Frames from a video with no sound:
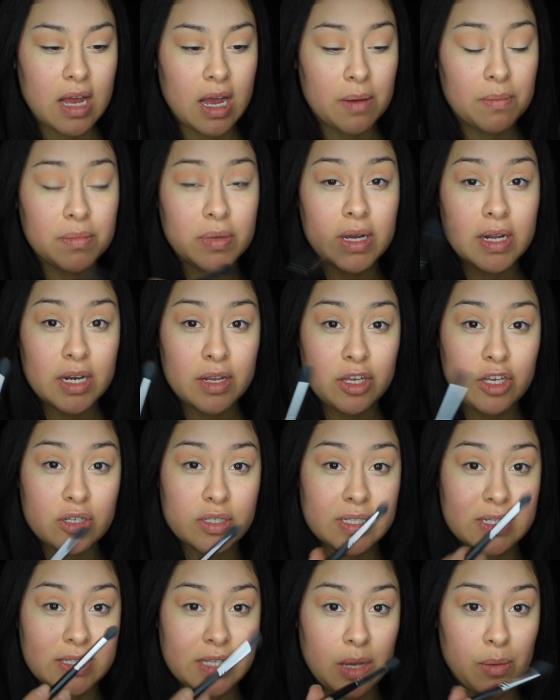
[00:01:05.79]
I'm gonna use
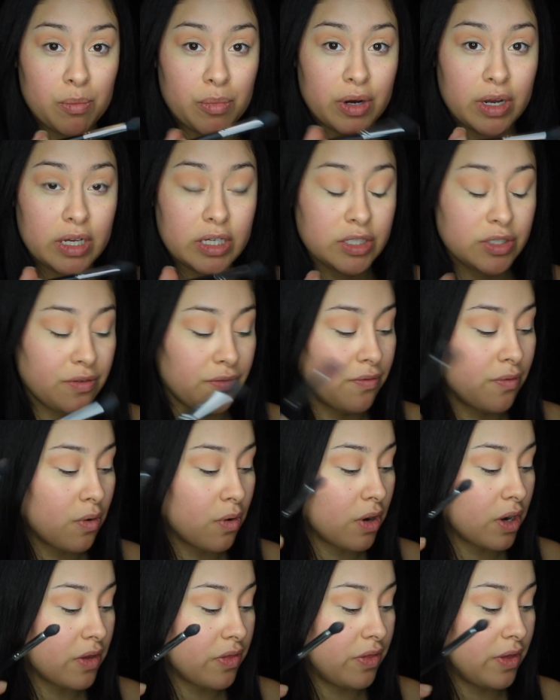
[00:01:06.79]
the same brush
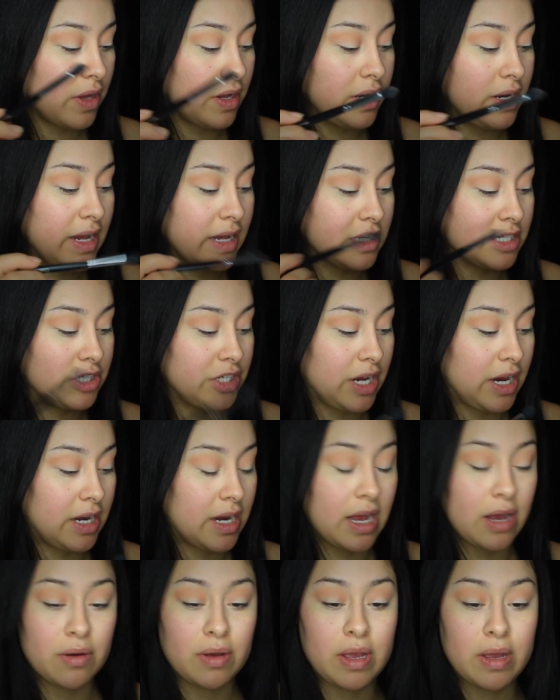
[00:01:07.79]
for the next shade
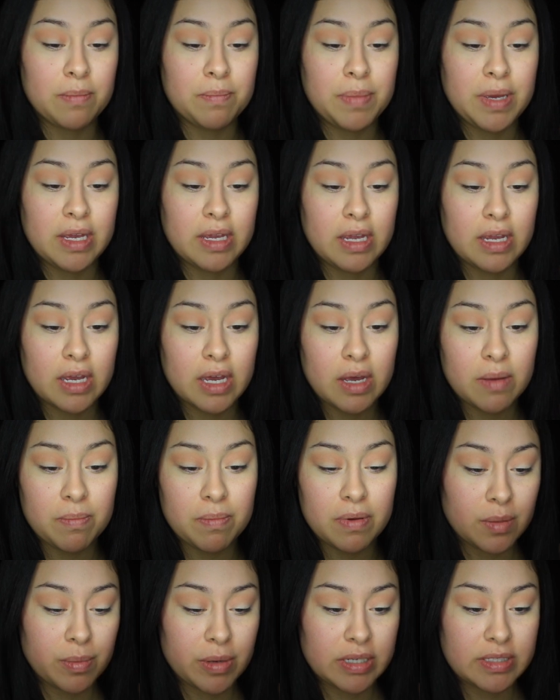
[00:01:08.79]
I am picking
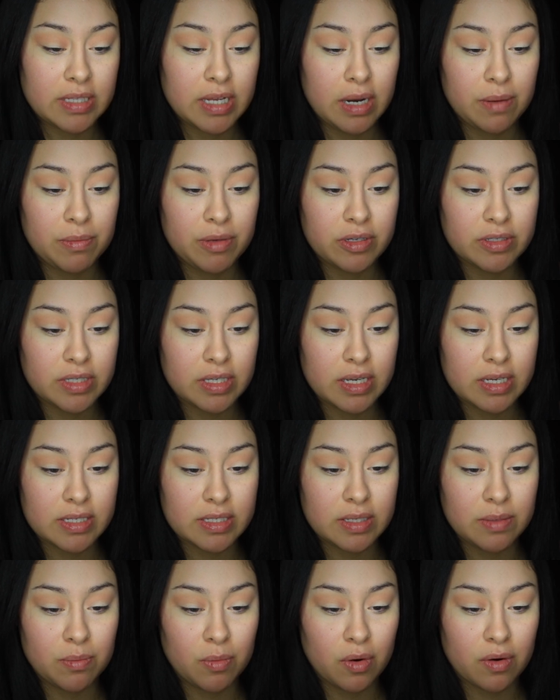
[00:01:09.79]
up. The brush that I'm using is
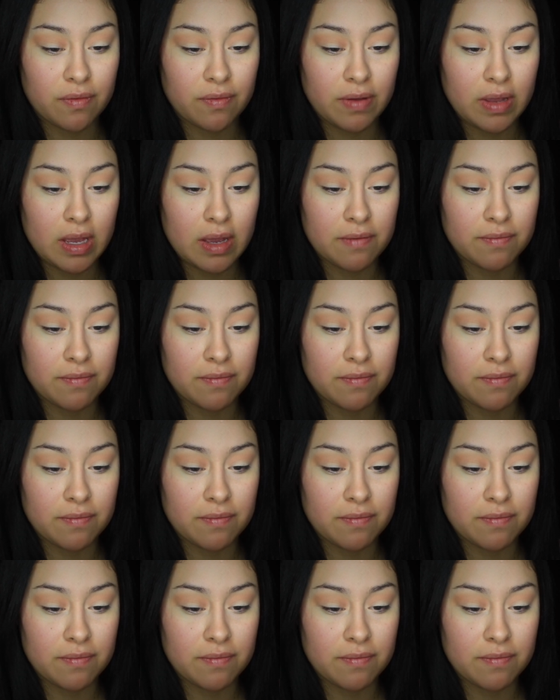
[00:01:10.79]
the Morphe